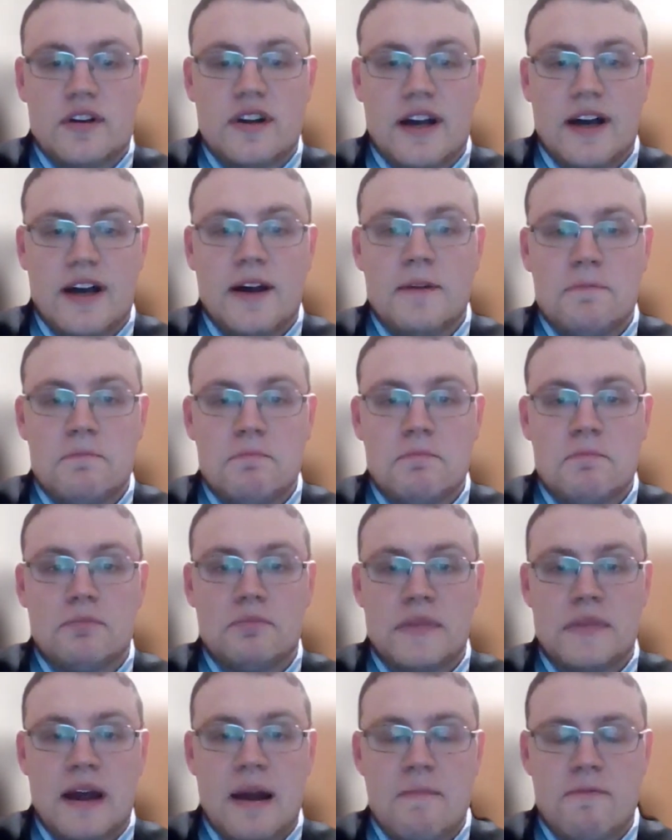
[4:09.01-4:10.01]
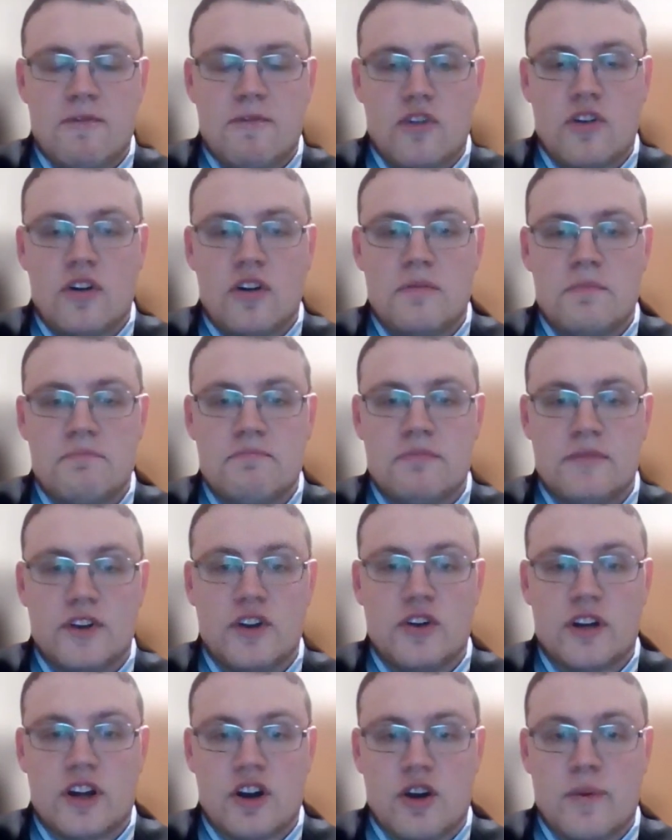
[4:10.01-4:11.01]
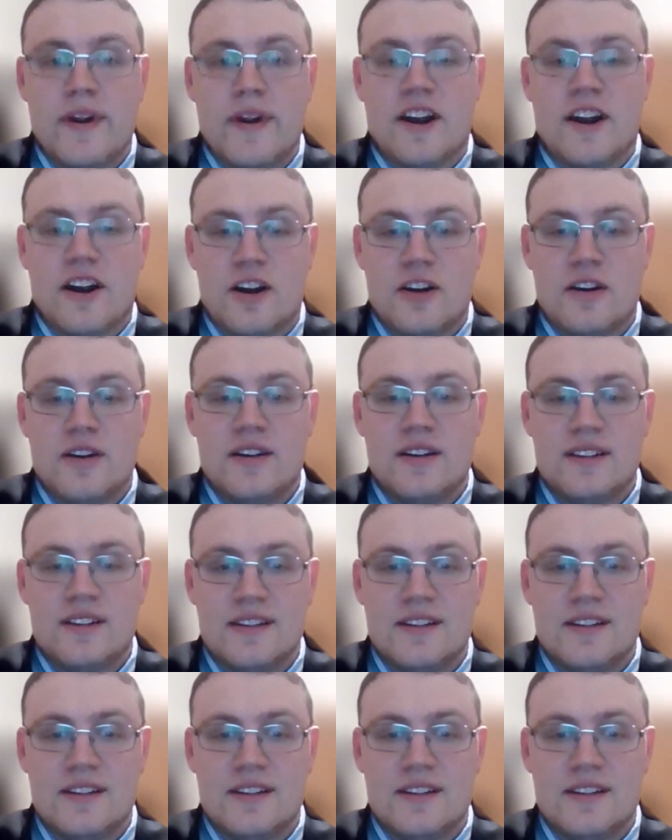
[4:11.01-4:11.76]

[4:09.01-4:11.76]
time for, career.